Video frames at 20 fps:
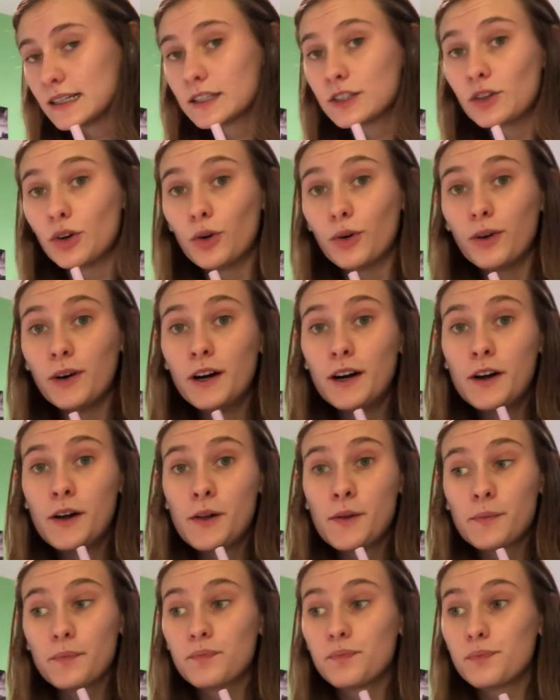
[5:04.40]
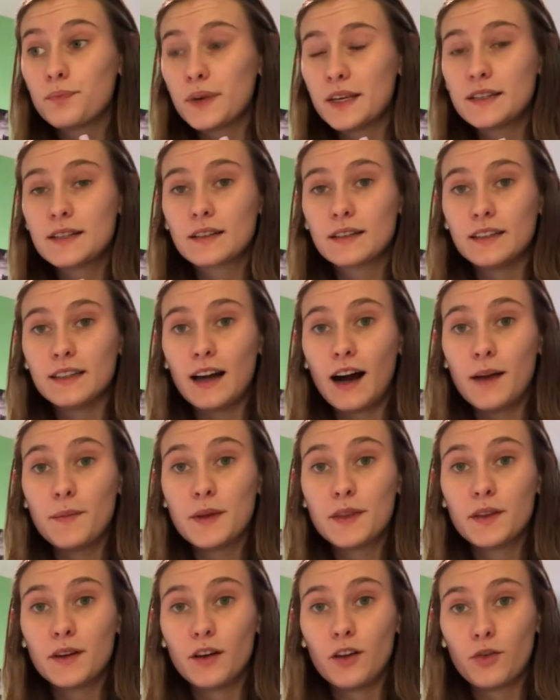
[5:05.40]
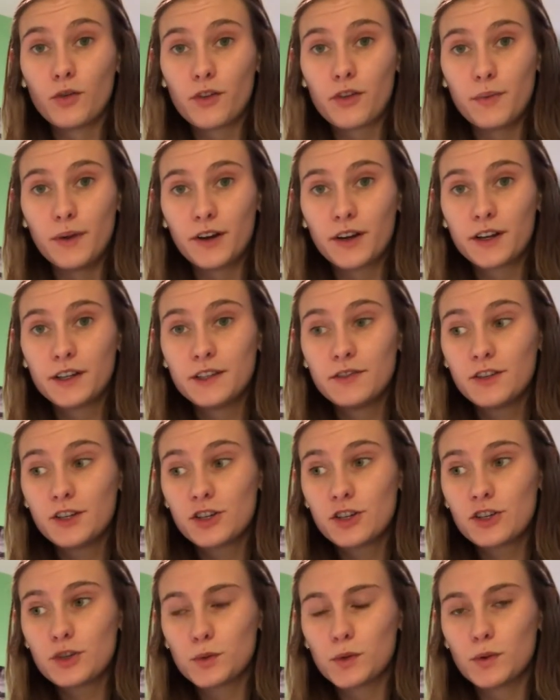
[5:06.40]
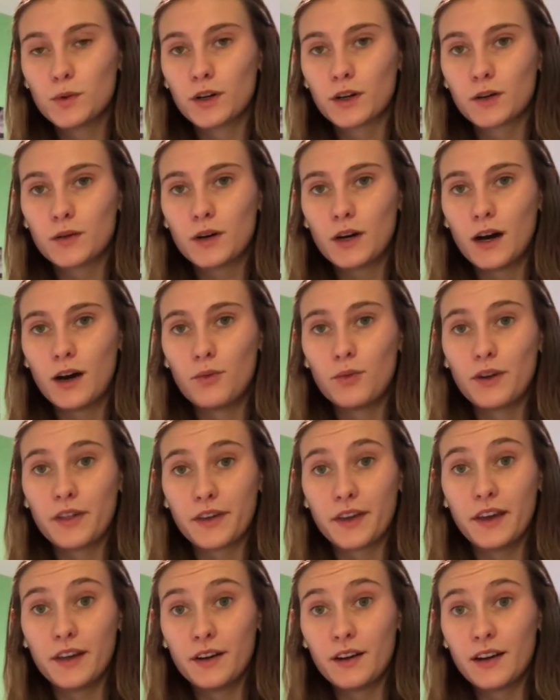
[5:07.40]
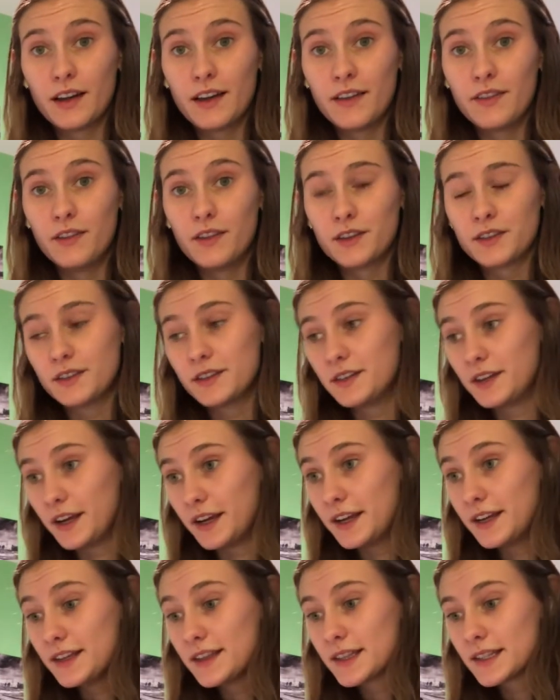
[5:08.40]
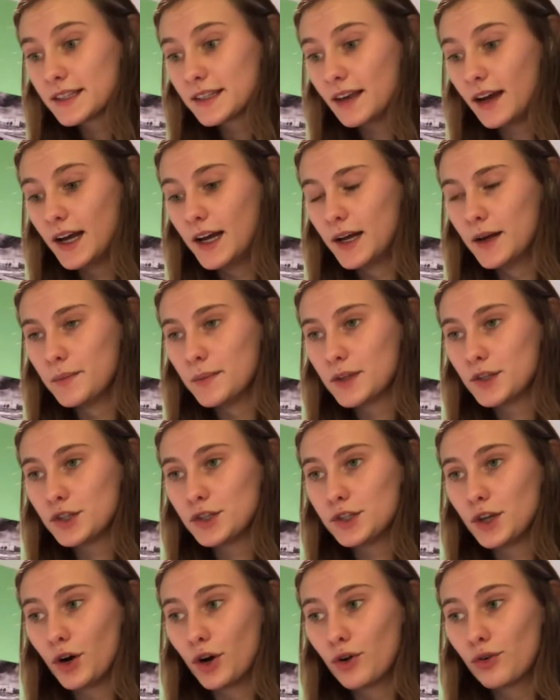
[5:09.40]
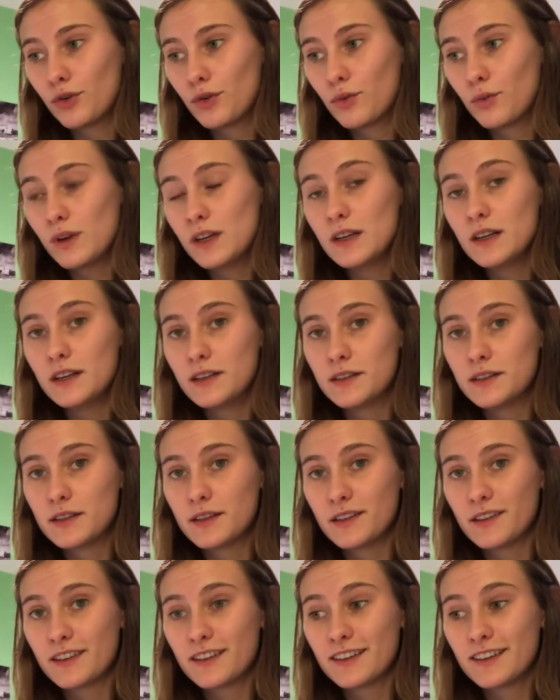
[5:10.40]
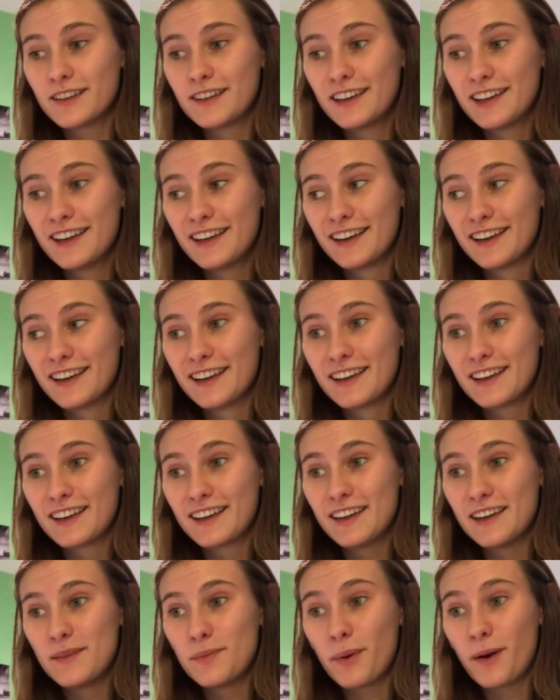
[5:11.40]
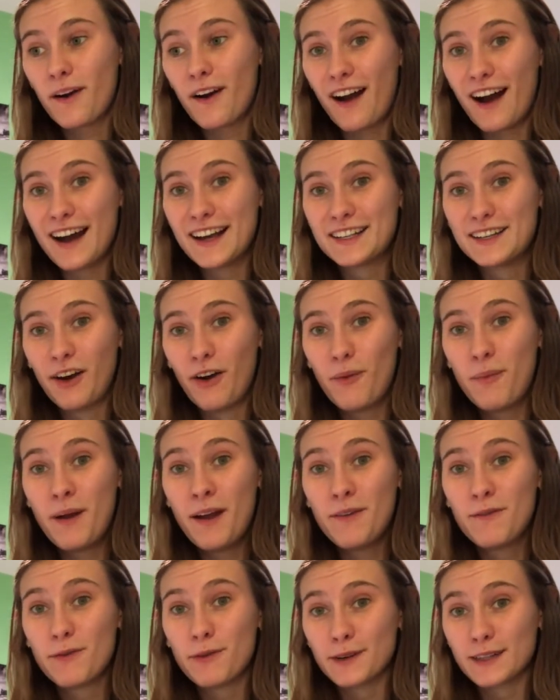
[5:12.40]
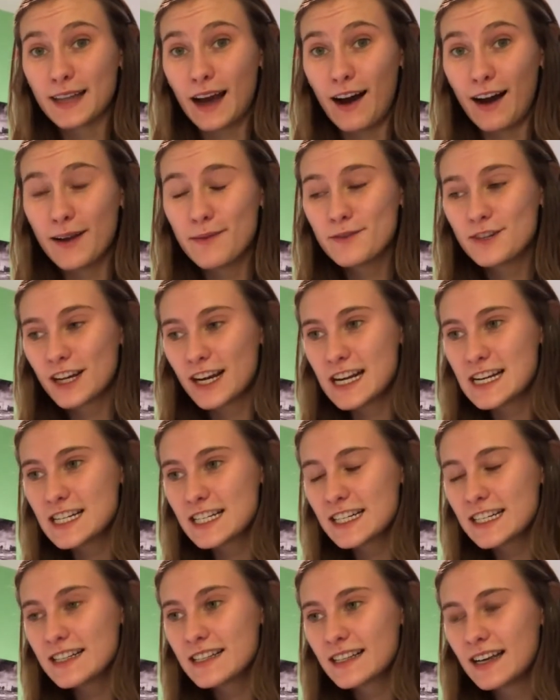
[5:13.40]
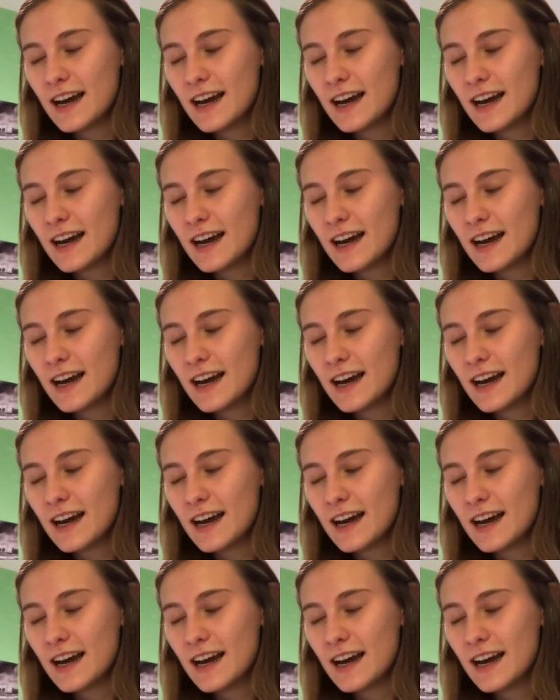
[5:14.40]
So basically I'm in the North America division, so we work with Canada and the States, so we need to keep our eyes open for time changes.